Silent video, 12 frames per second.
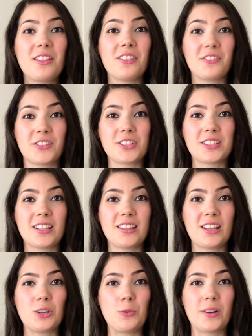The first
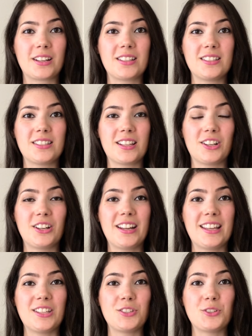thing that you want to
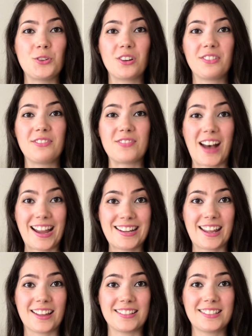consider is your
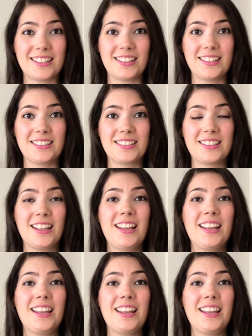finances.